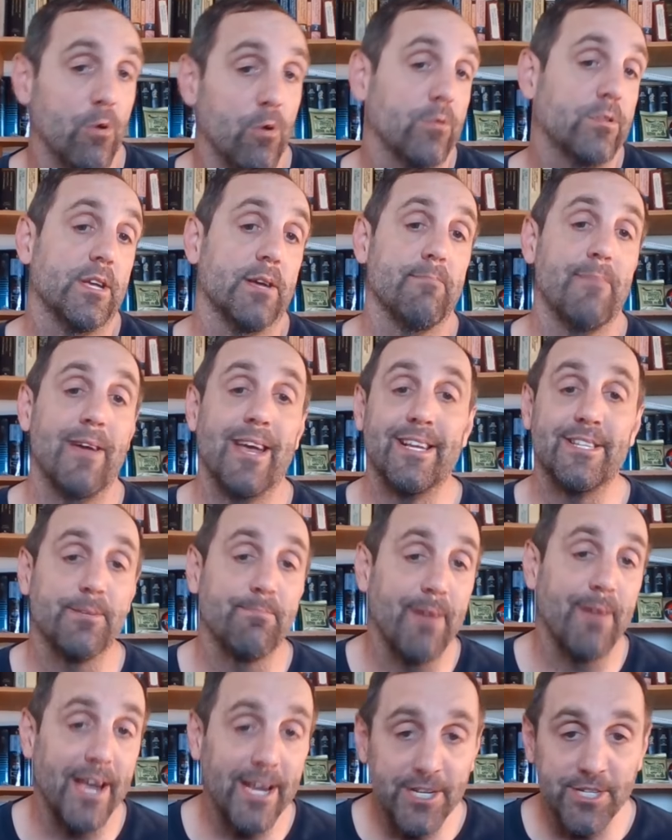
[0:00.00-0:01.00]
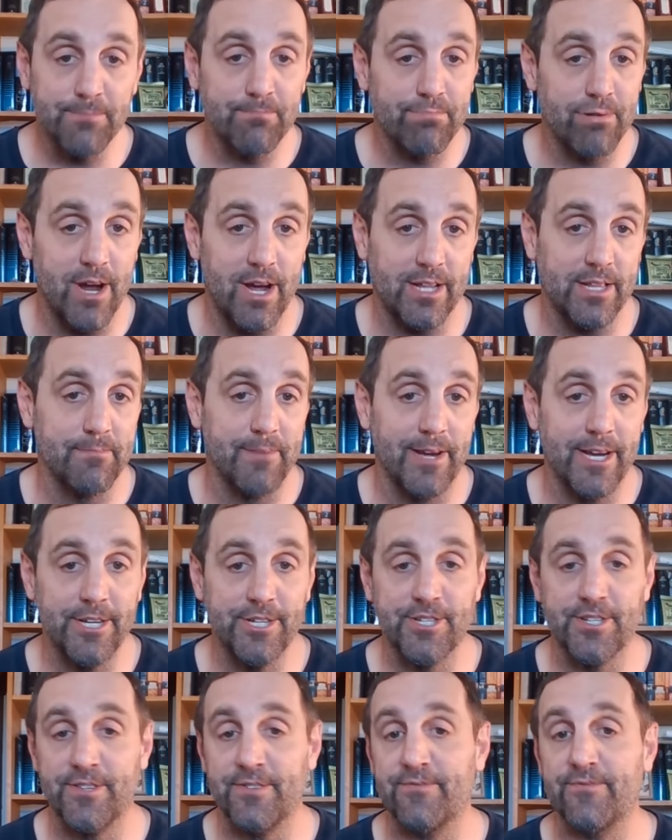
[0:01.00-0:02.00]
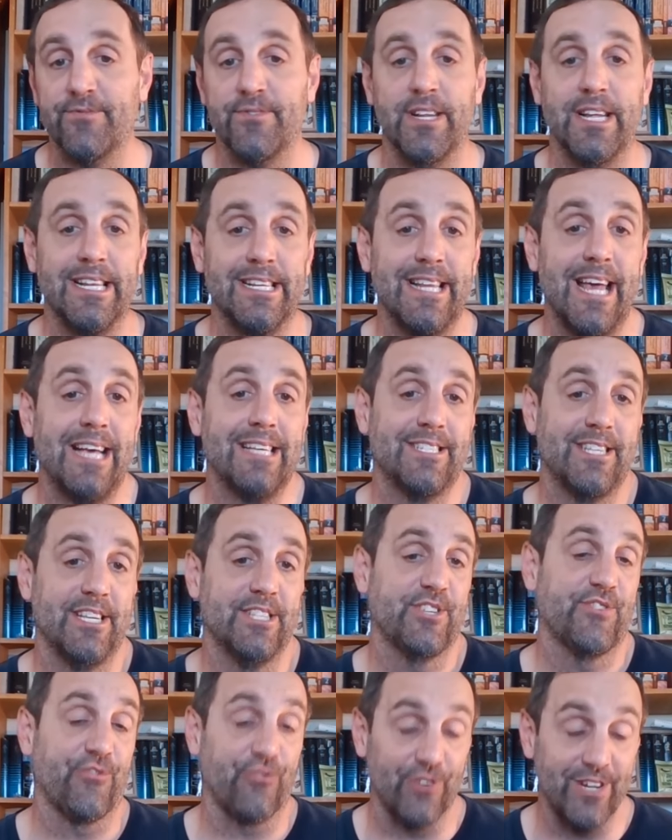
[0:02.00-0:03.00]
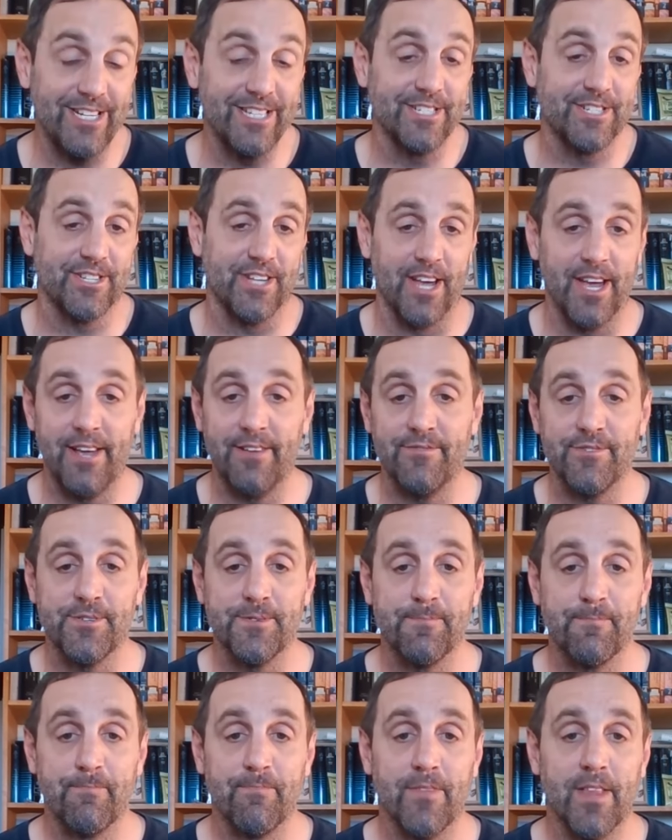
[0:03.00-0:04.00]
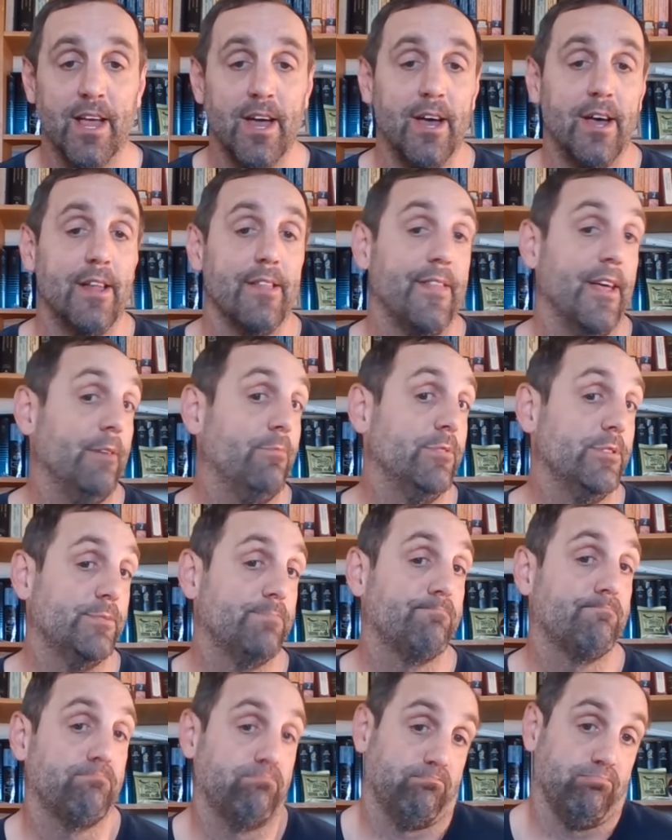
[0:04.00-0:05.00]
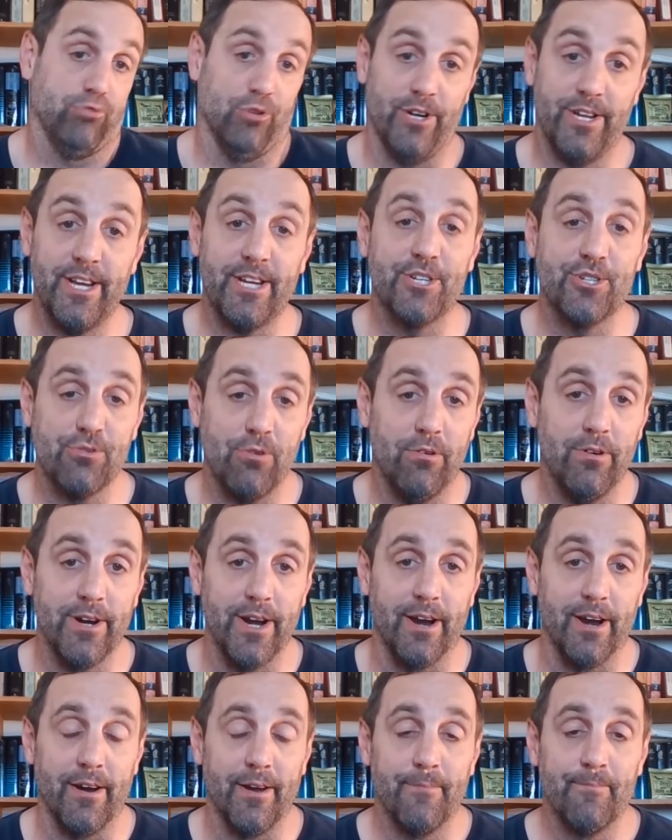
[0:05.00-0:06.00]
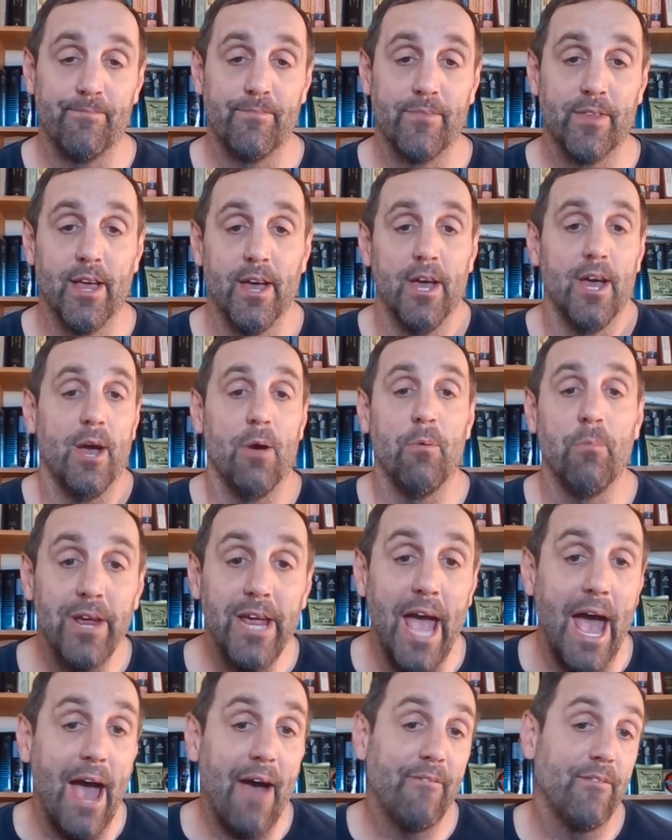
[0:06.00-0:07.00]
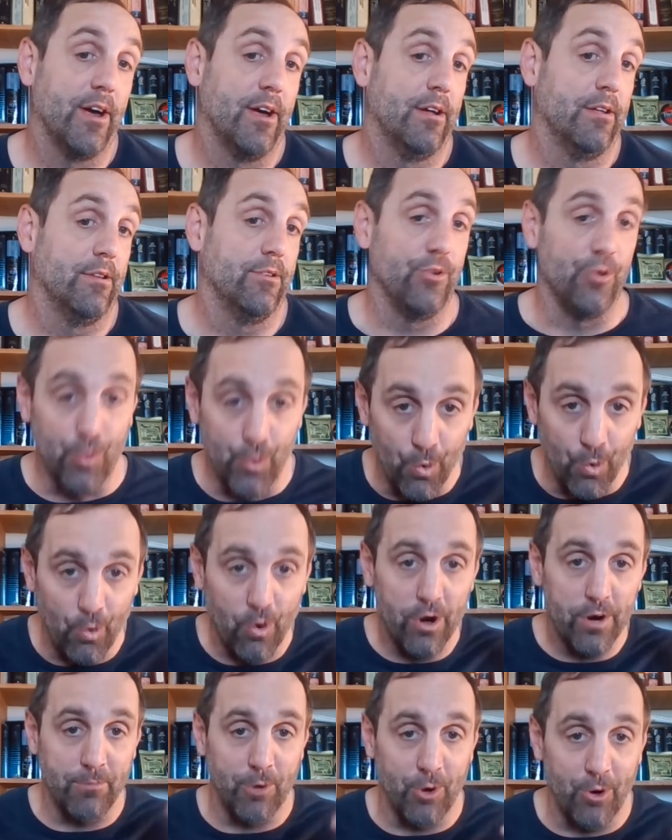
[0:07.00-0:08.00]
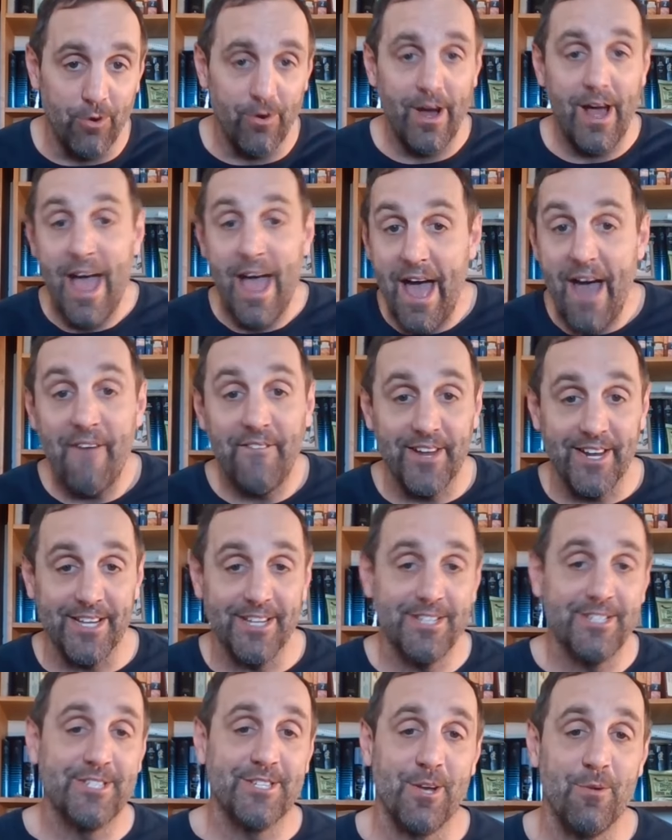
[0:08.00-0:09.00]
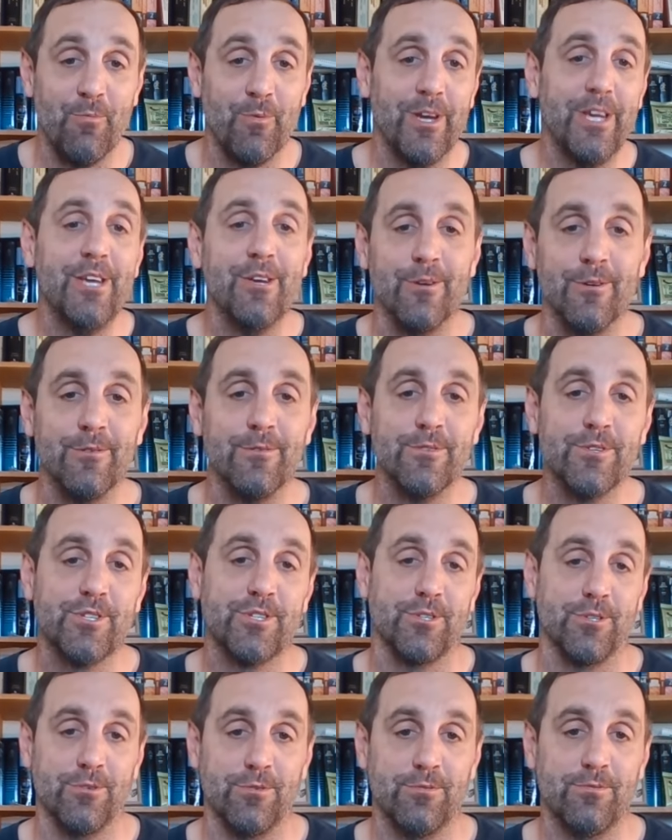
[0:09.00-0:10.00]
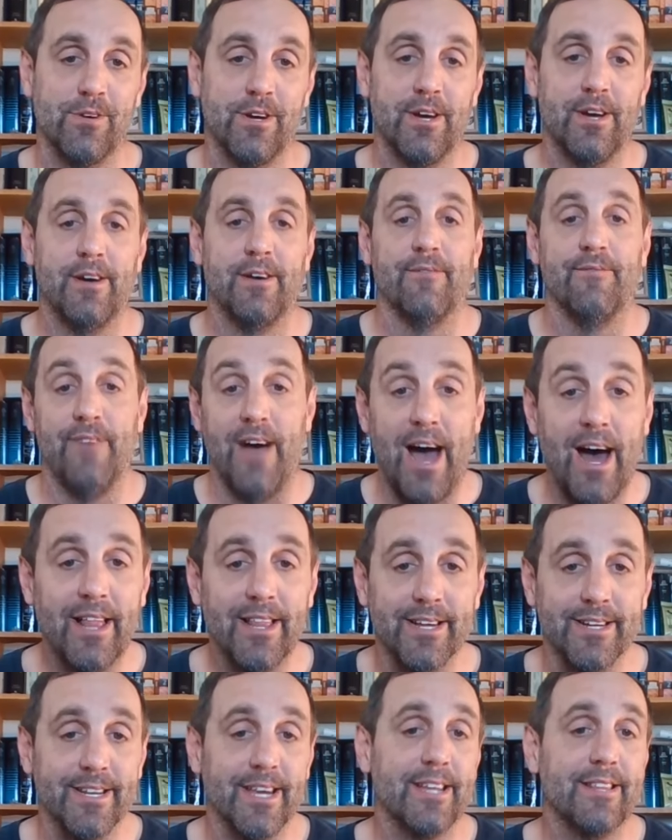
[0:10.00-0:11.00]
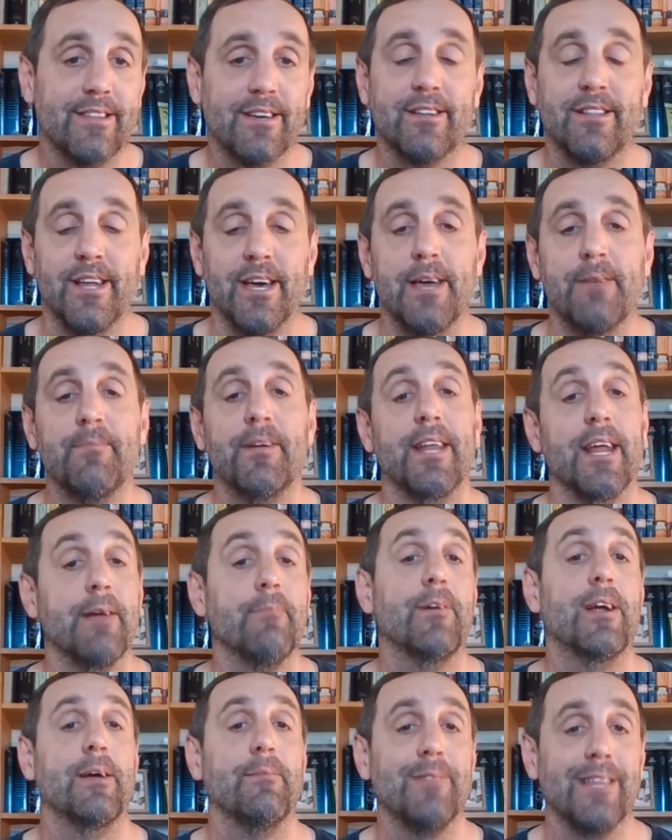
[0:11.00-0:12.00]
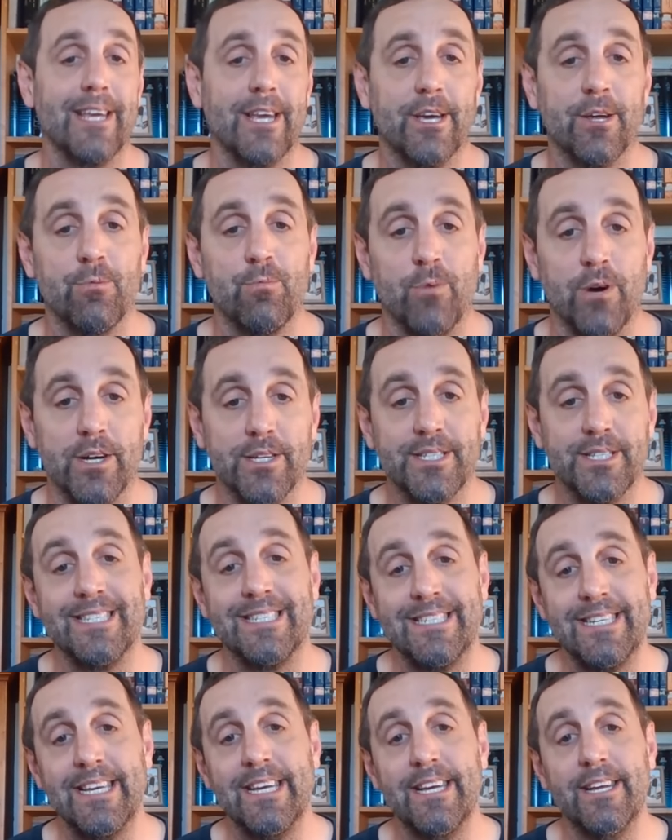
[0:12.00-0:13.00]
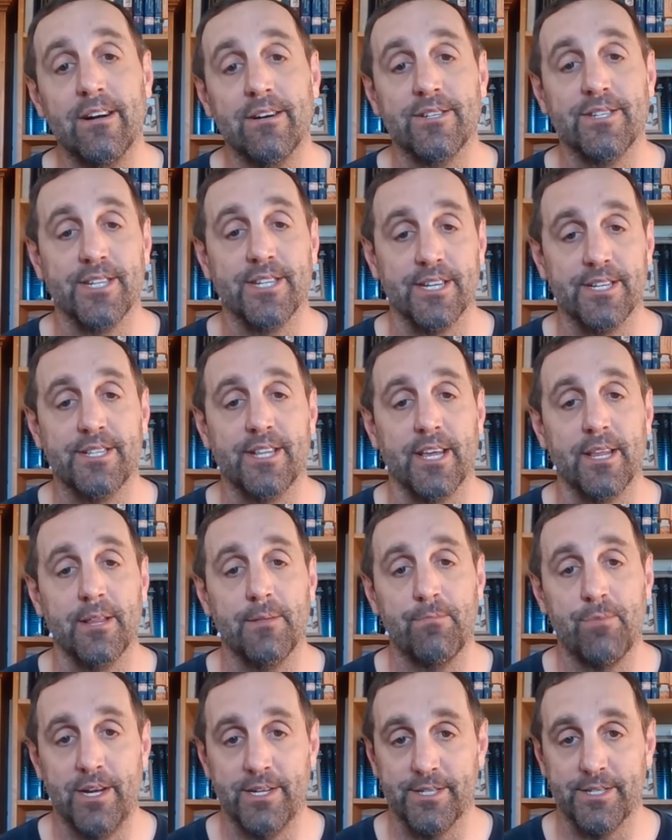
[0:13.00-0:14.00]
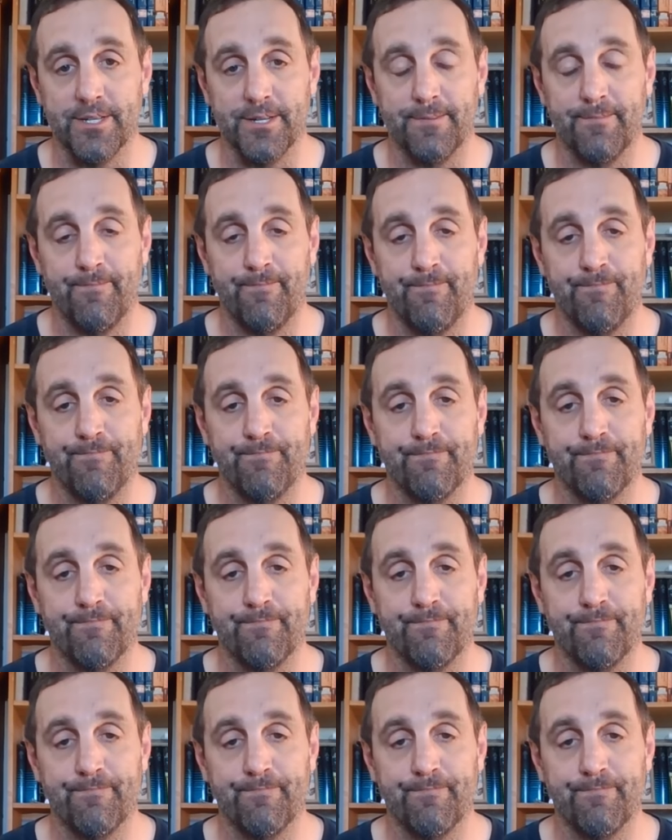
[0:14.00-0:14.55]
wrote the Emancipation Proclamation, in that sense, freed the slaves. That was pretty extraordinary. And we have normal evidence that we use to validate the claim that Abraham Lincoln was indeed our 16th president.